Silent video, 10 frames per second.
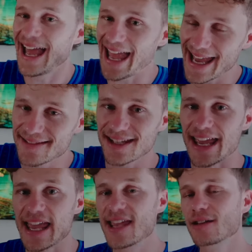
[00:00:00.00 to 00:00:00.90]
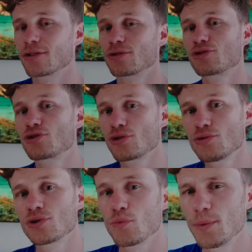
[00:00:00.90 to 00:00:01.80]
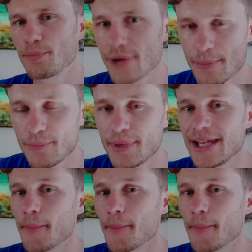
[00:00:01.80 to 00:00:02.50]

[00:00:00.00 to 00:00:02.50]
And here the shoes will probably